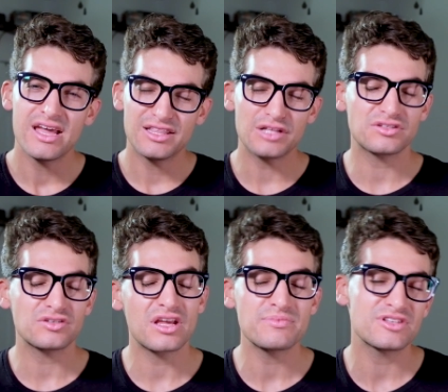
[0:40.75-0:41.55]
And that's
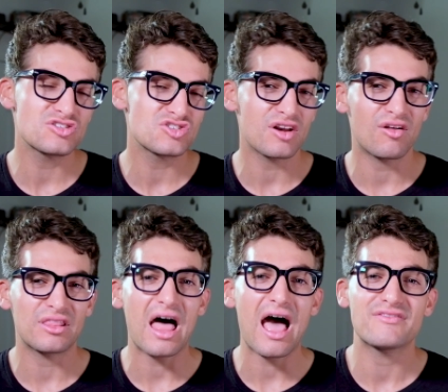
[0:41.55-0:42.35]
what keeps this channel
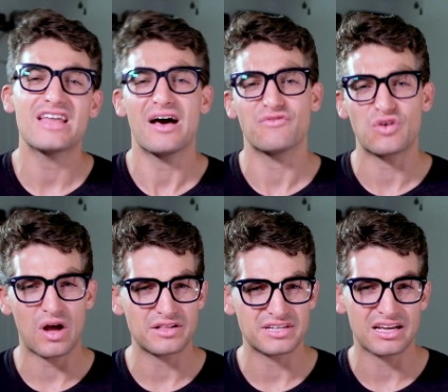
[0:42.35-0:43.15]
alive and the helpful
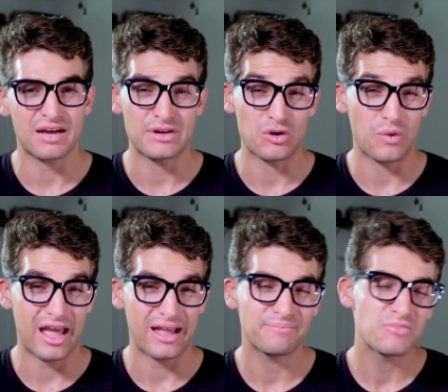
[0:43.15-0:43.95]
content coming your
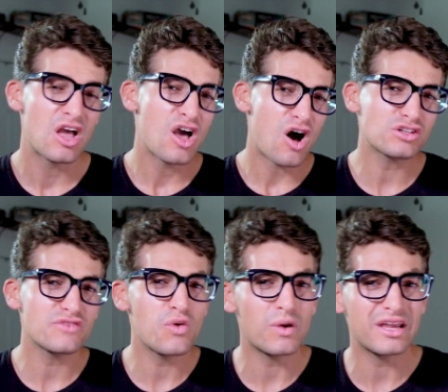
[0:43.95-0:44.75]
way. Also,
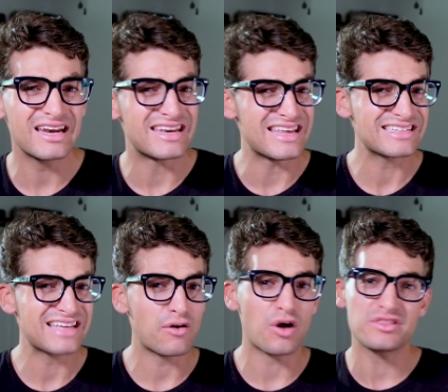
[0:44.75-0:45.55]
if you want to get a
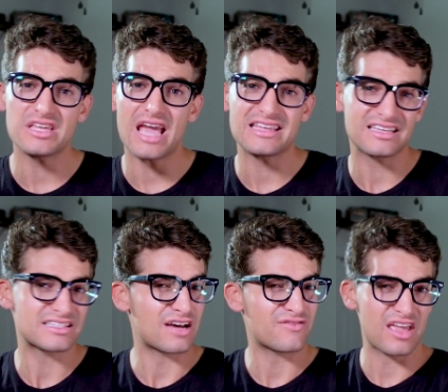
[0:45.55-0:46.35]
discount on the Asus
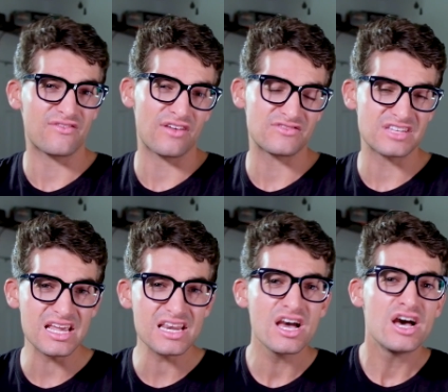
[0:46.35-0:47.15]
TUF A
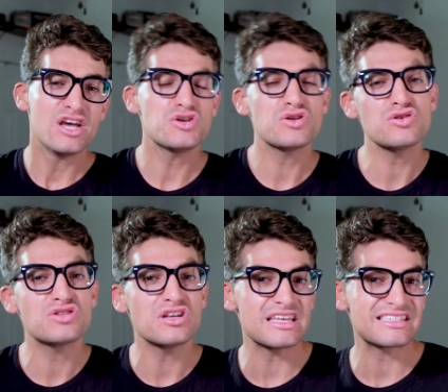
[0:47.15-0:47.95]
fifteen, you can use
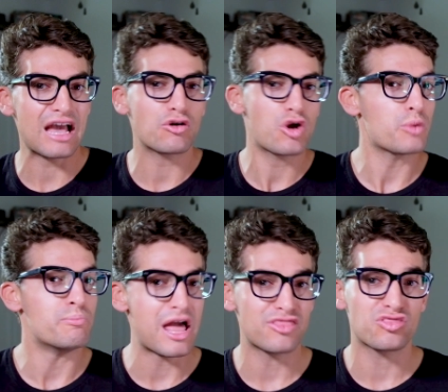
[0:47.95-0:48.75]
the discount code
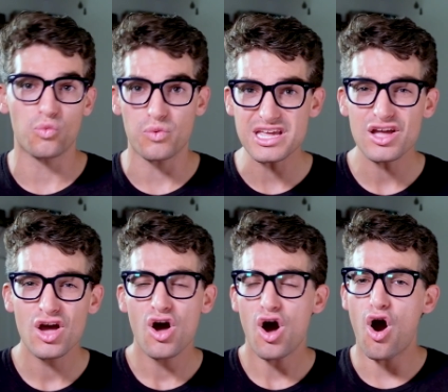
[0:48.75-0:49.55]
B E N three
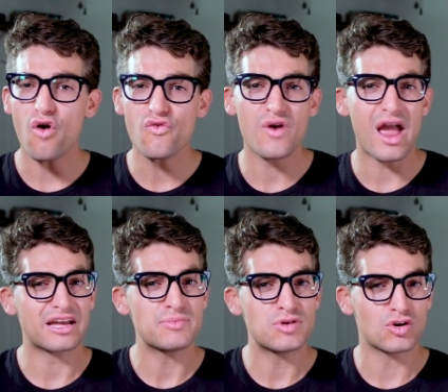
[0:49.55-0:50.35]
over at
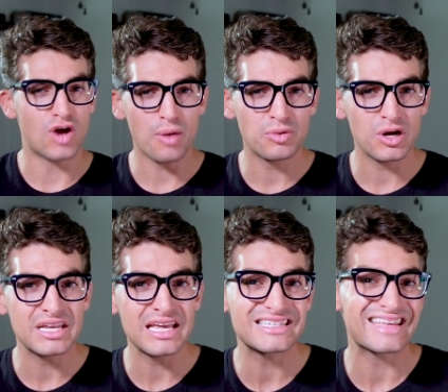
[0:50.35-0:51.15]
Computer Upgrade
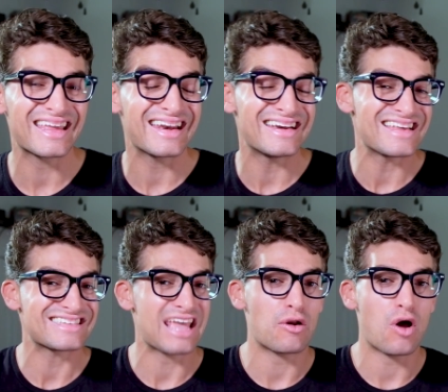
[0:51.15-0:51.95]
Kings to get a
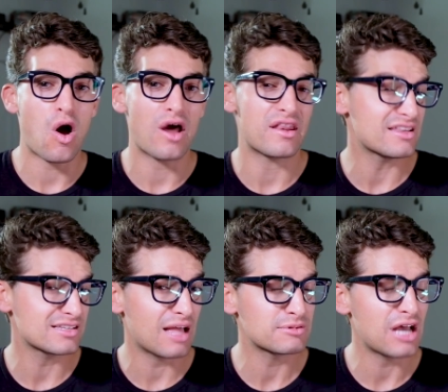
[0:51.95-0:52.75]
discount on this
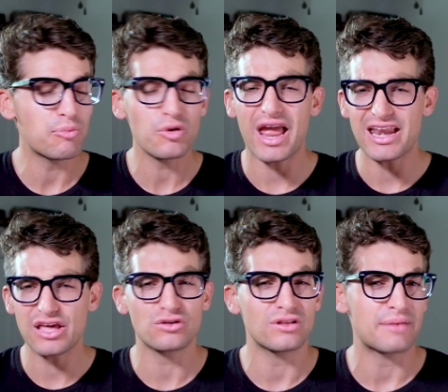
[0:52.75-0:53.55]
laptop or any
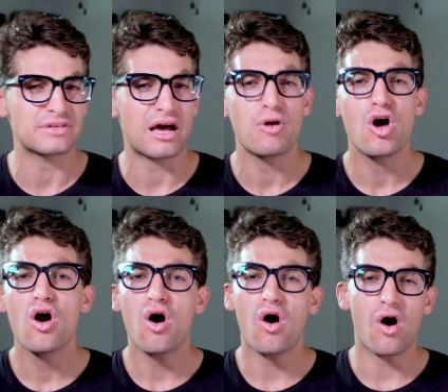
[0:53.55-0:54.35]
other laptop
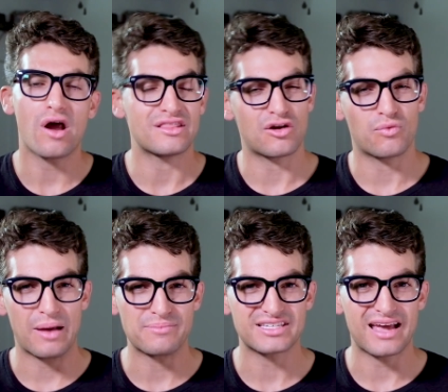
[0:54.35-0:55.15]
on their
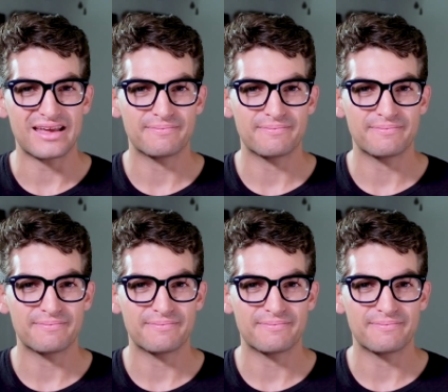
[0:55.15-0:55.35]
website.